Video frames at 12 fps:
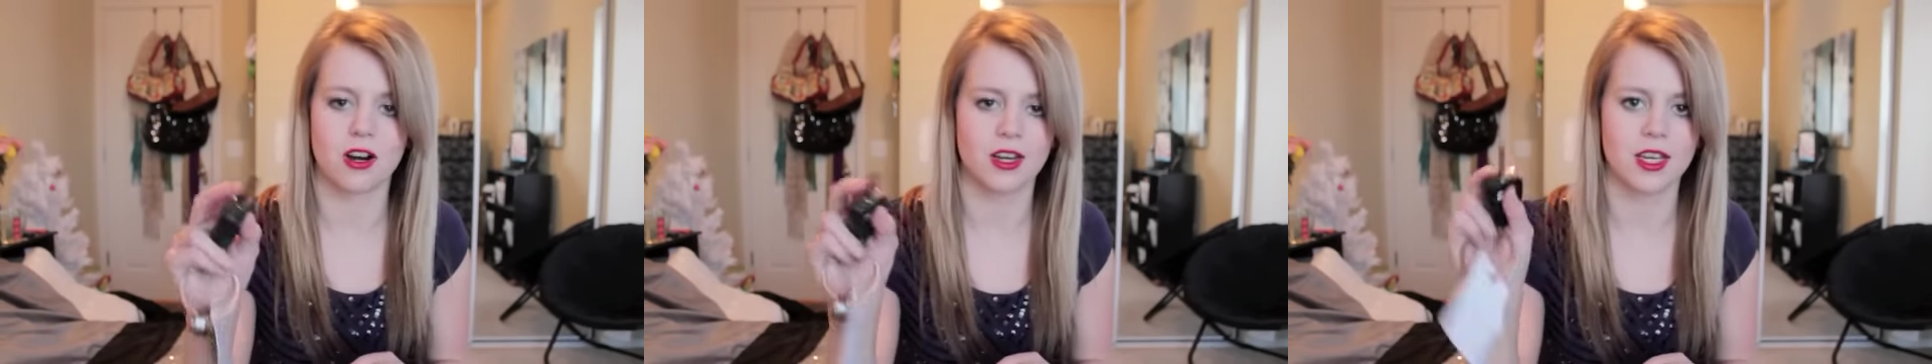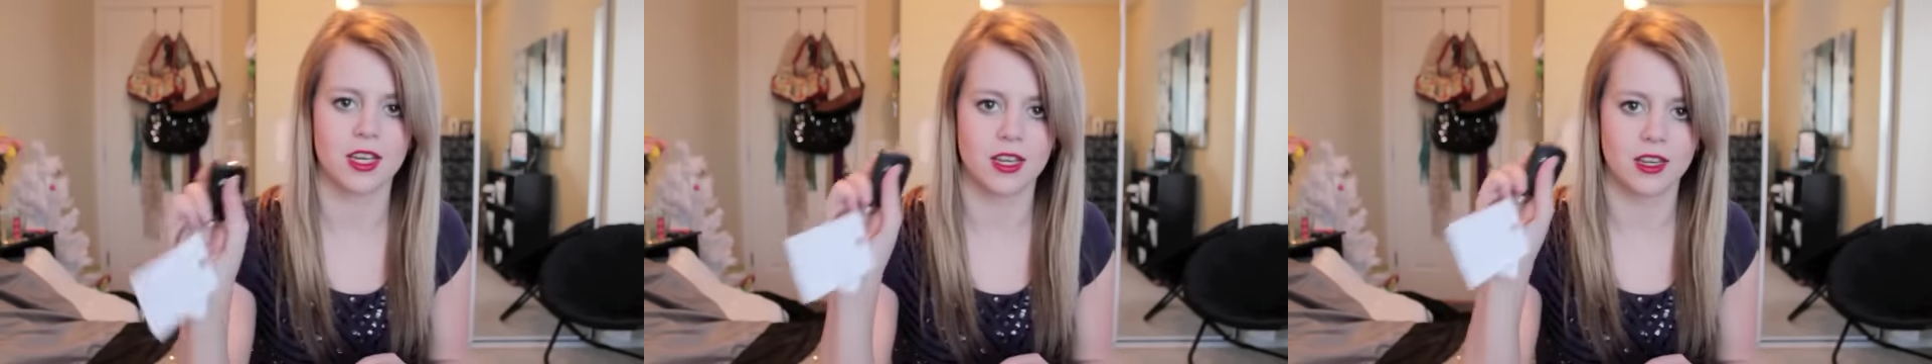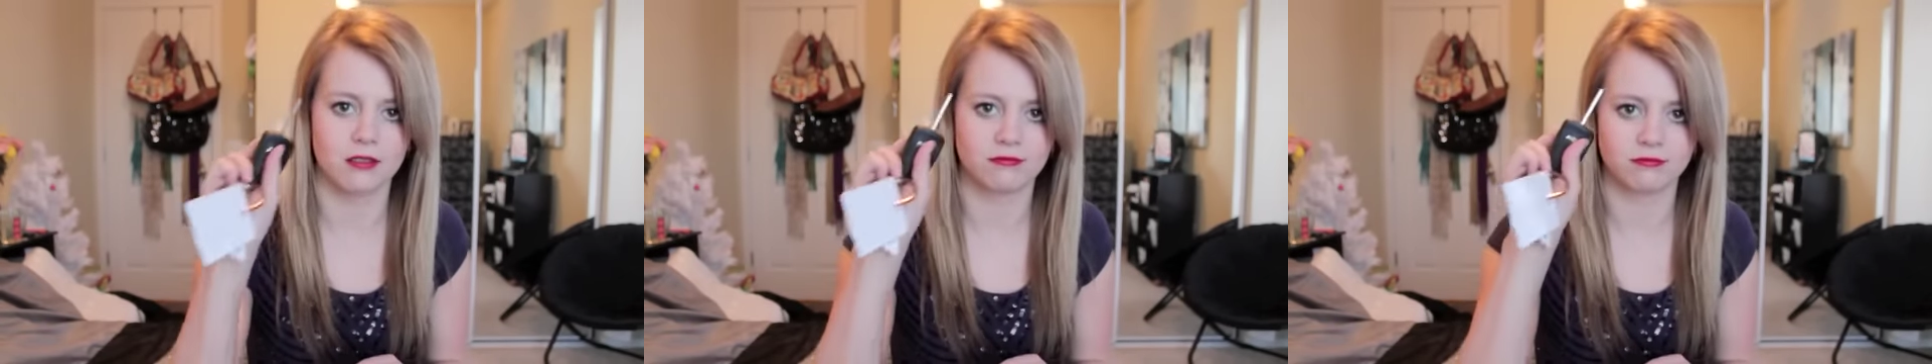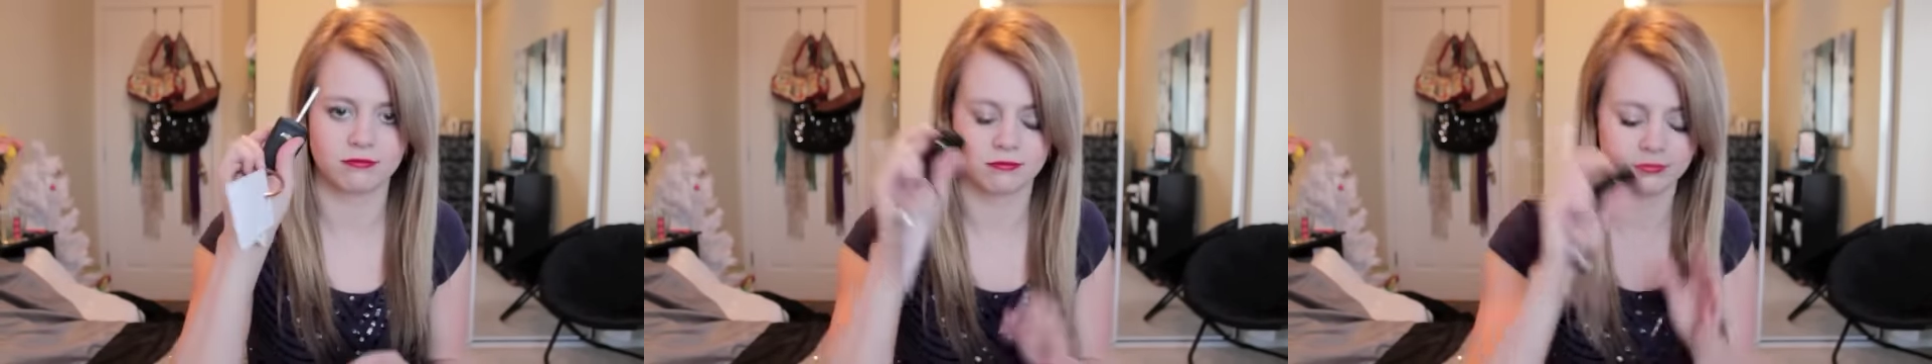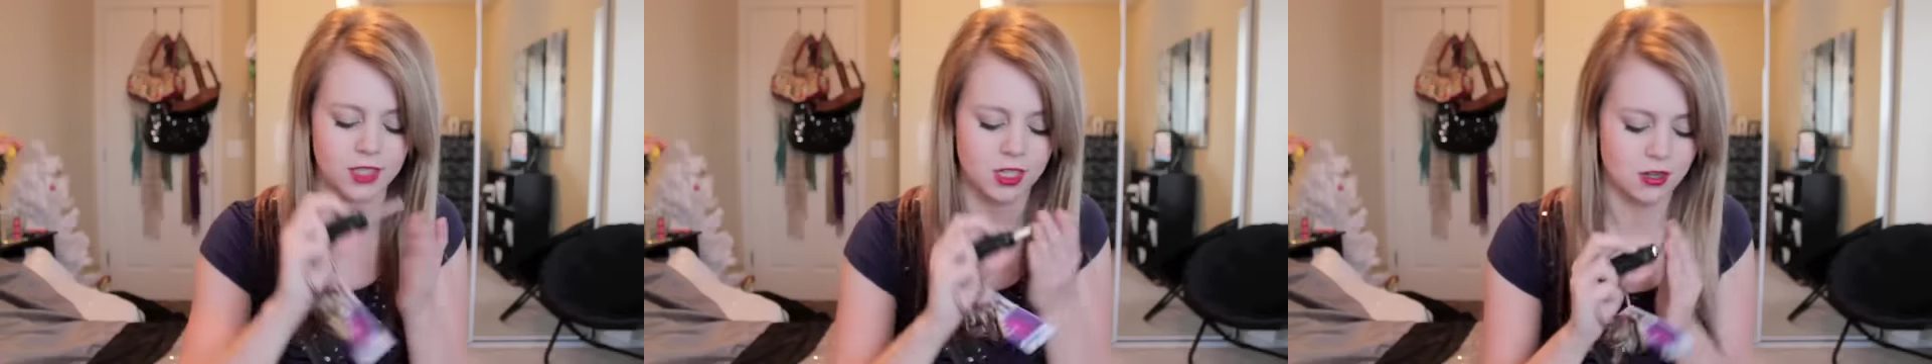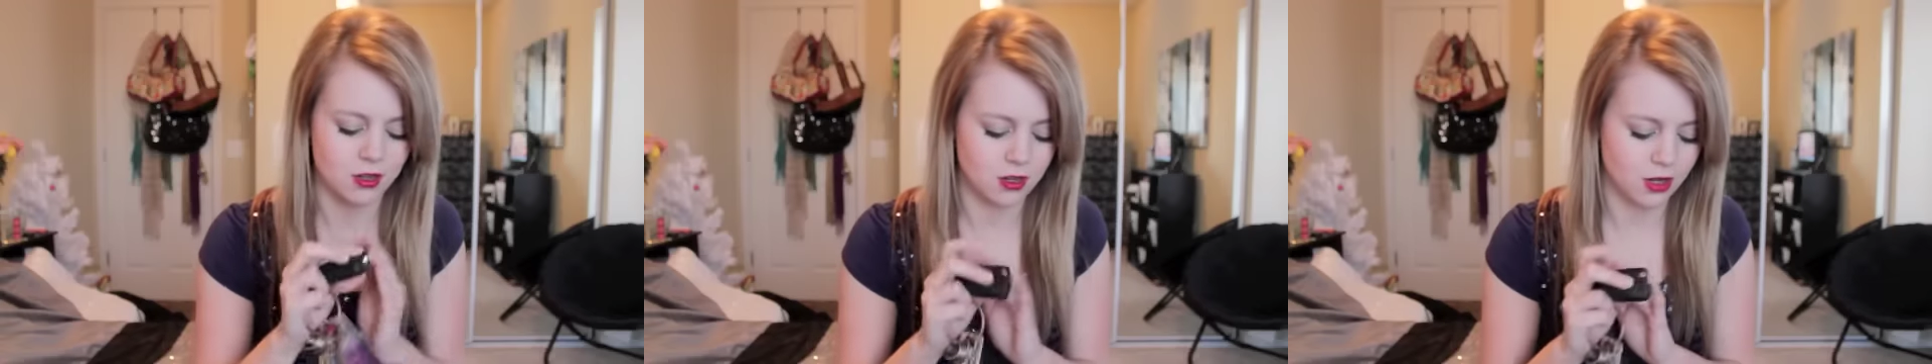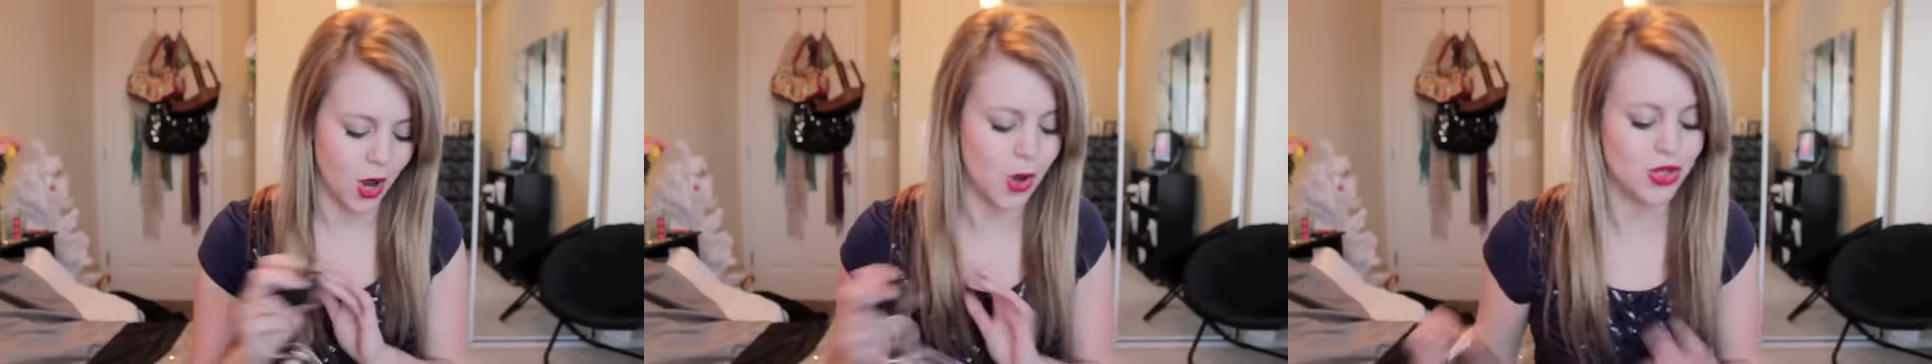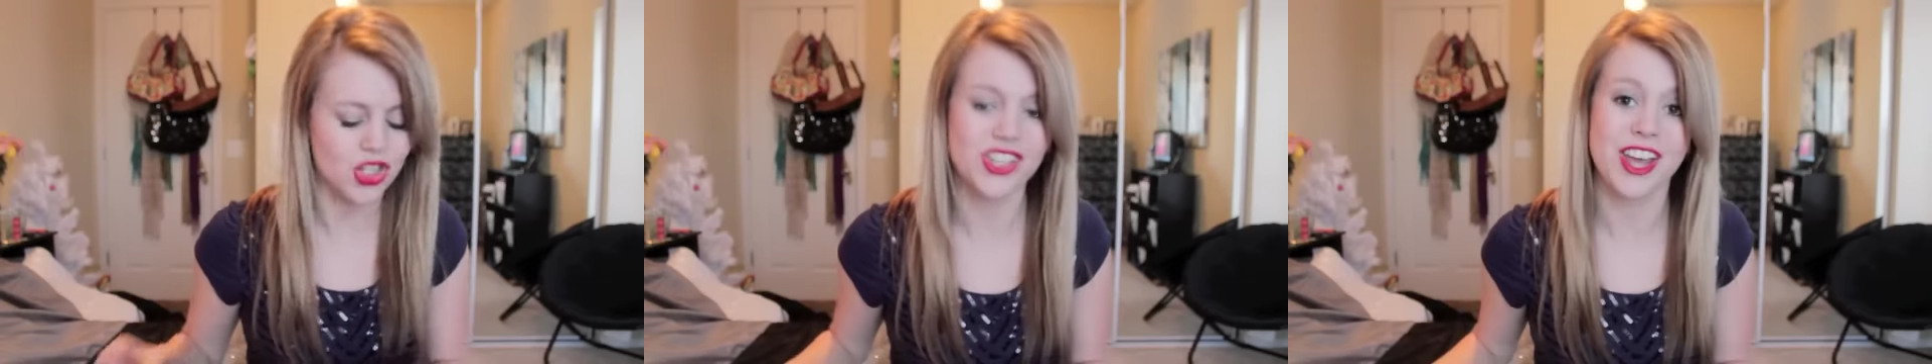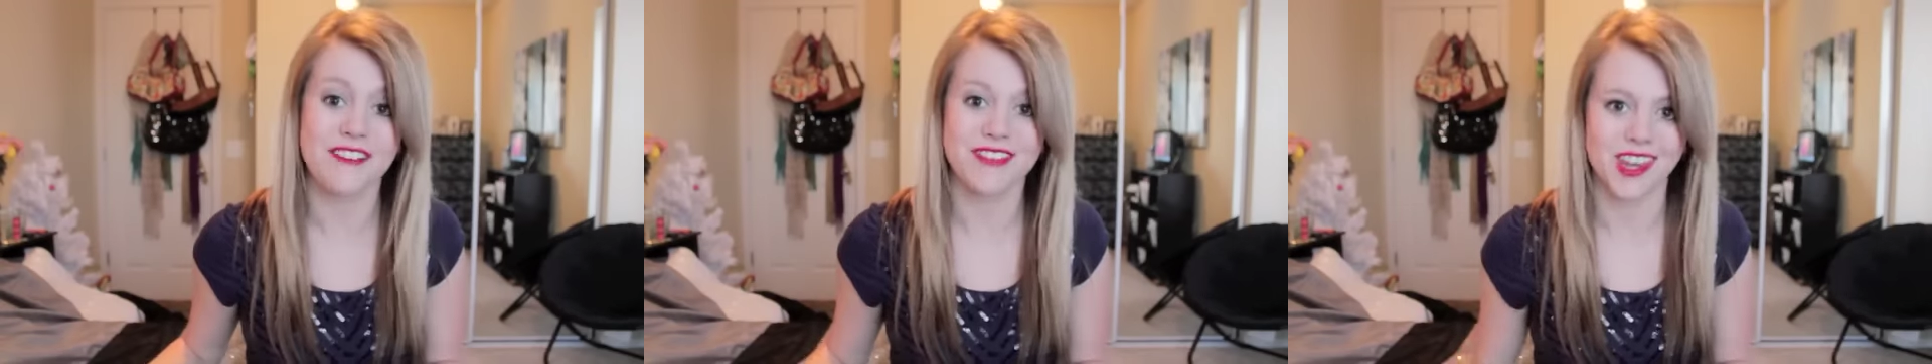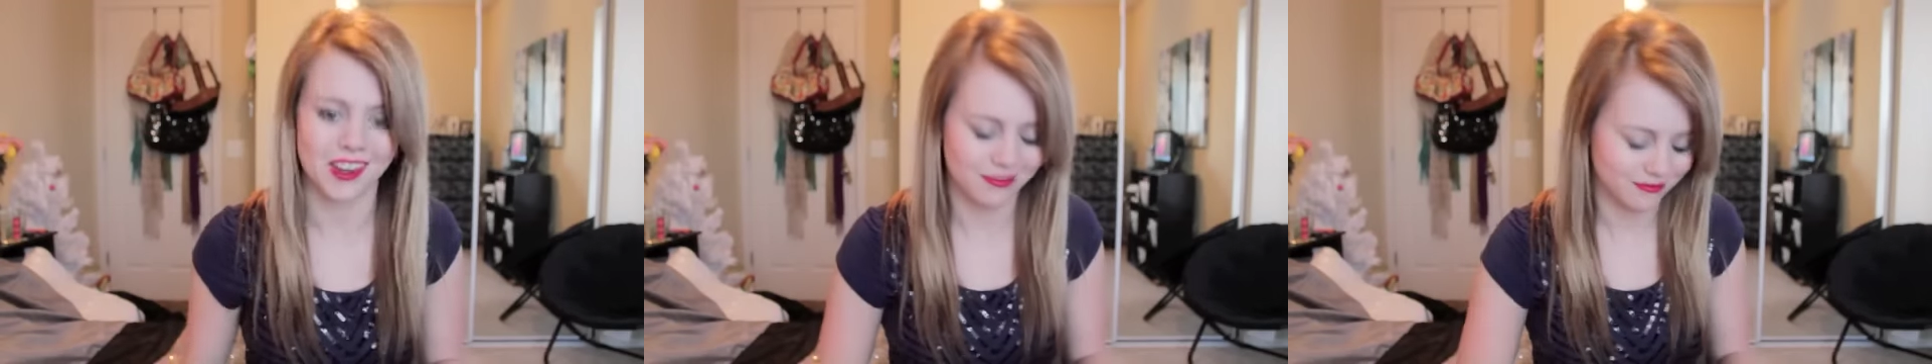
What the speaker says: key. Go Chevy.